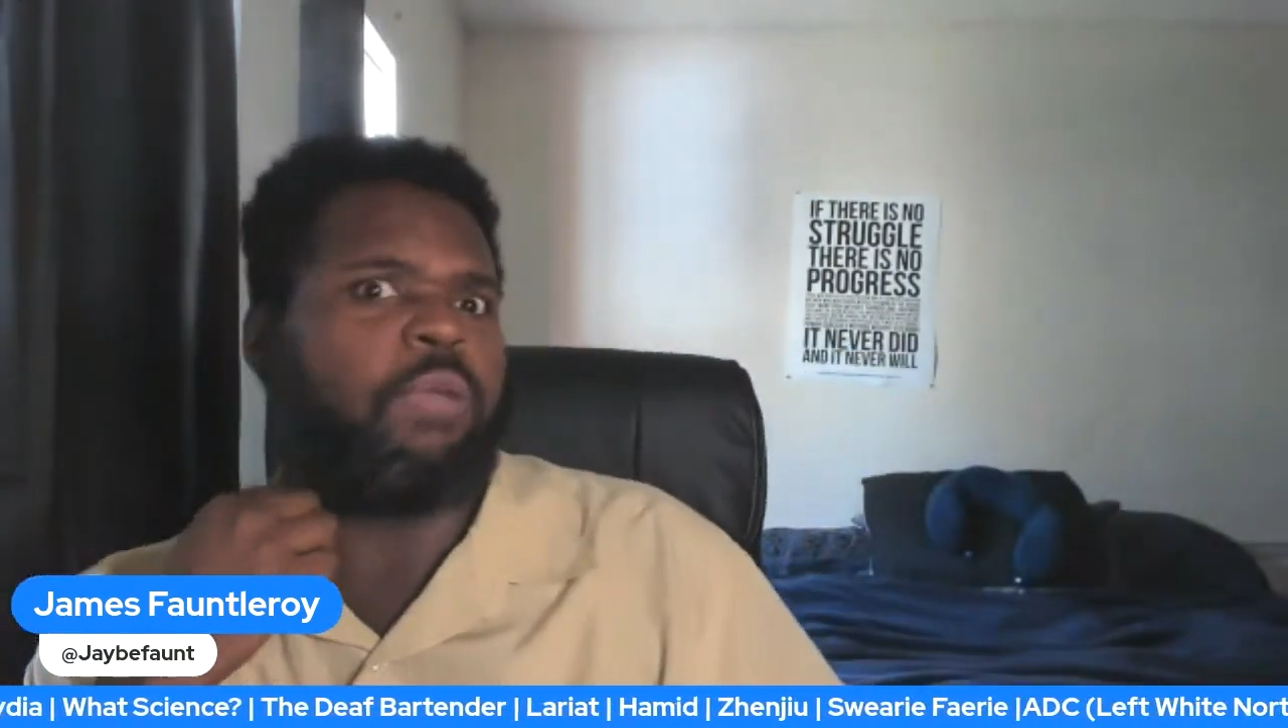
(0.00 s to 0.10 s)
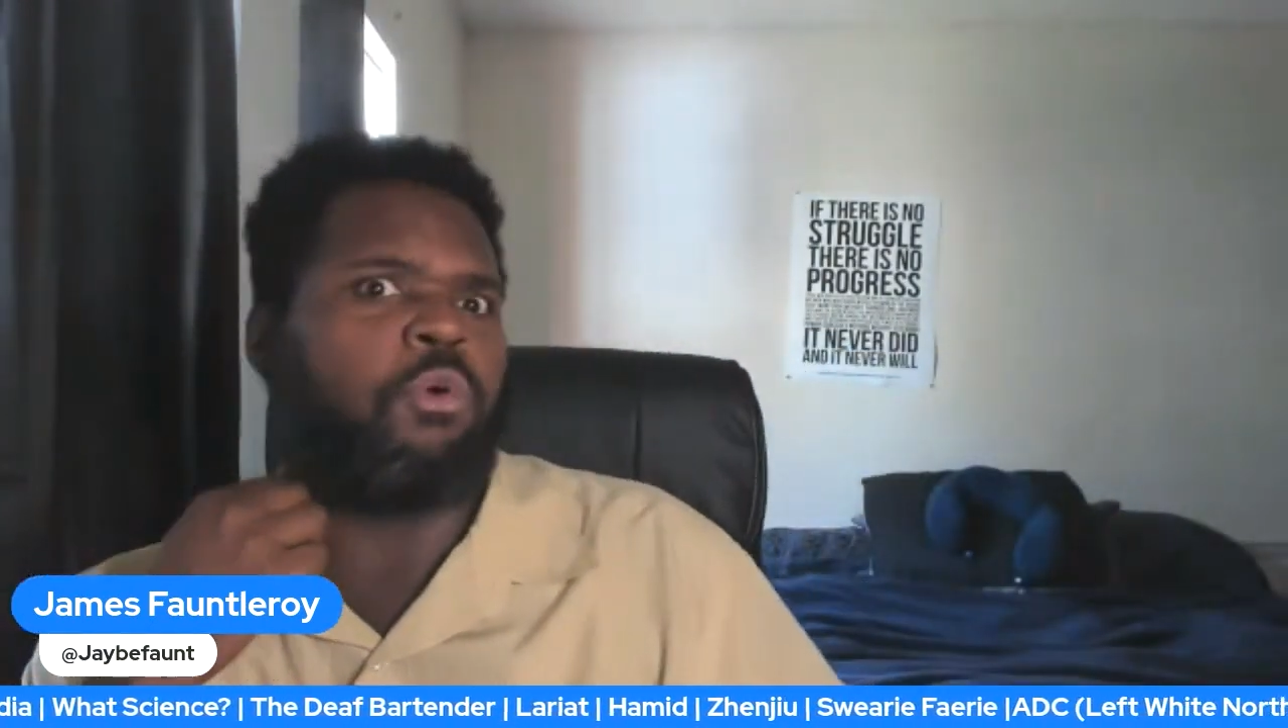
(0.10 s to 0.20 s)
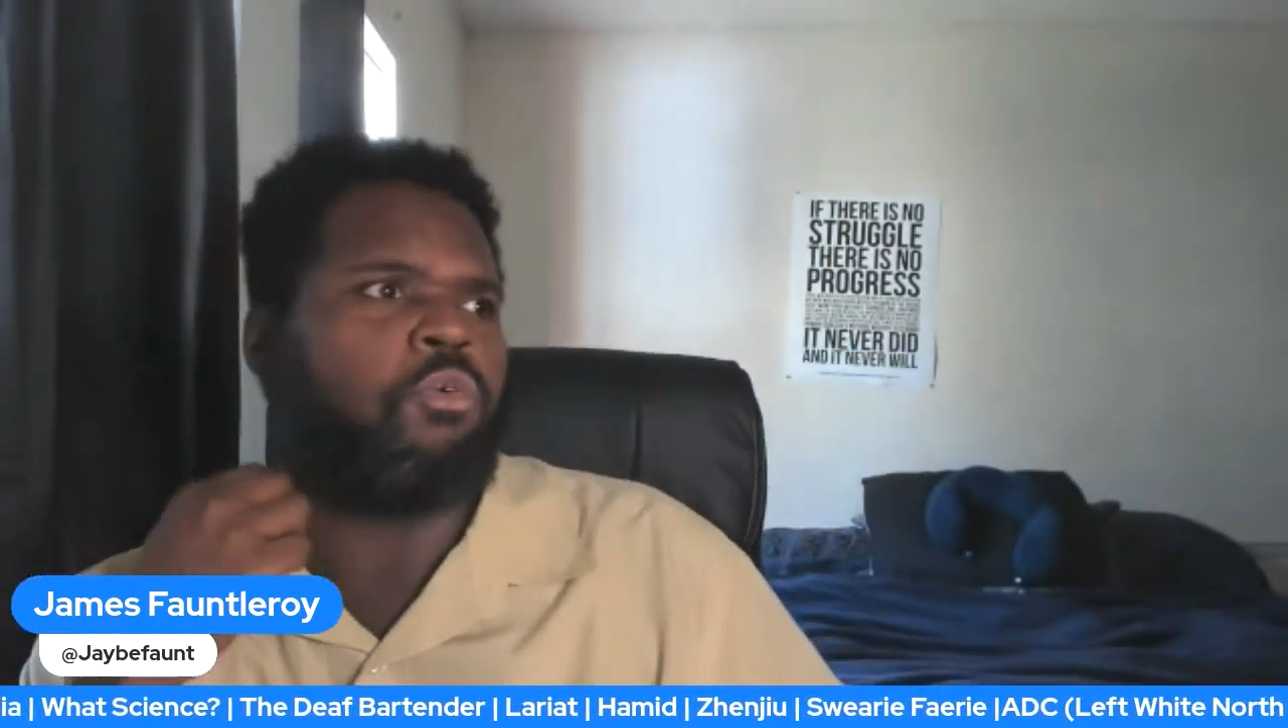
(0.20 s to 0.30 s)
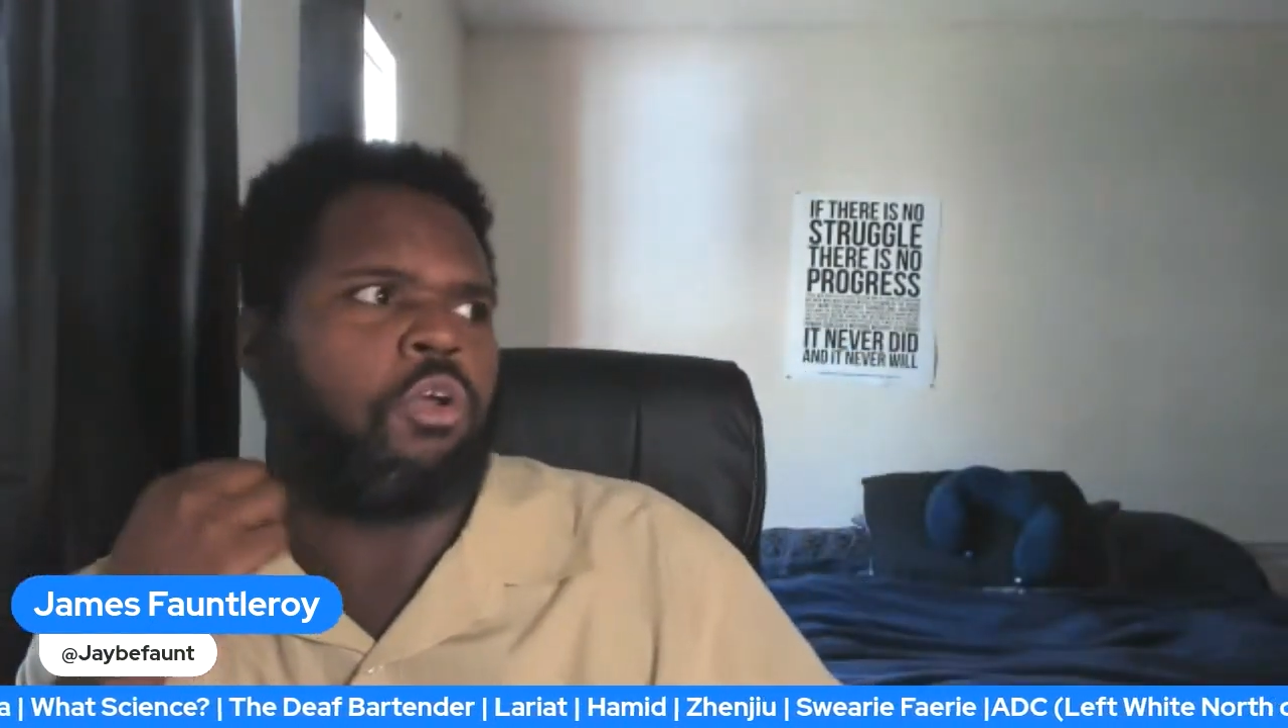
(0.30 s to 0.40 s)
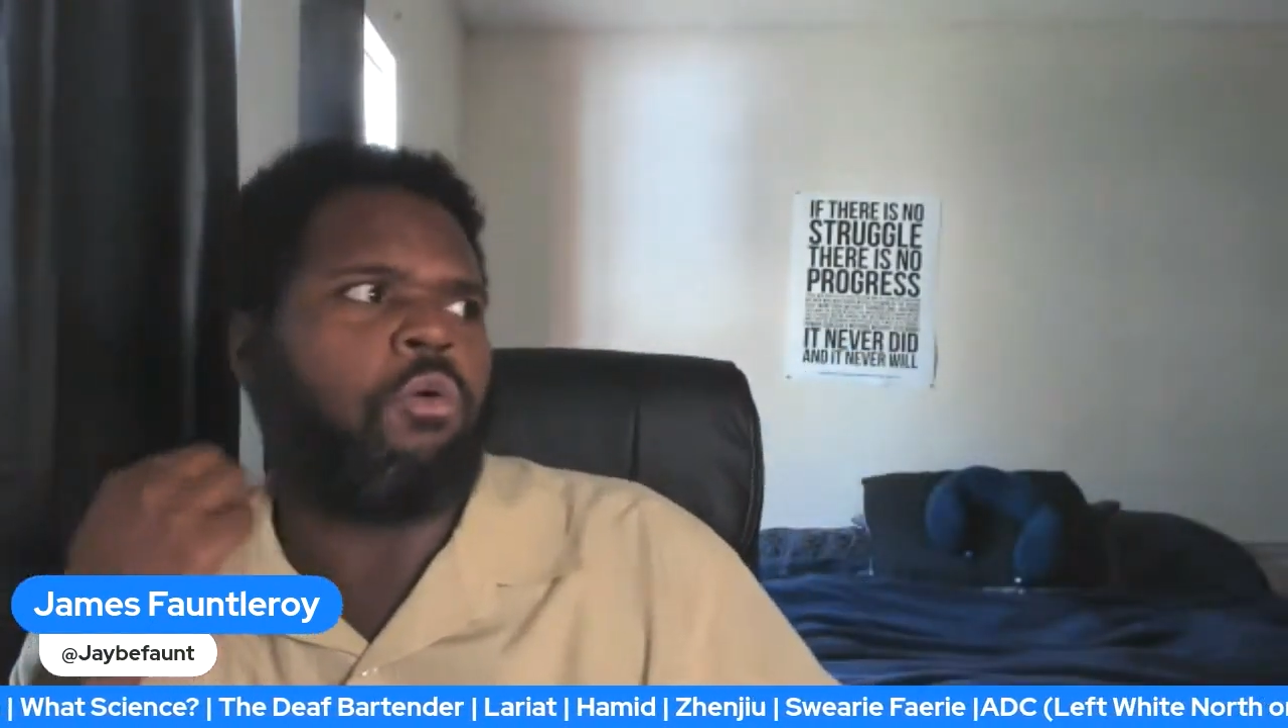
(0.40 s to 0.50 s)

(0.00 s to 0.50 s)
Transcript: won't go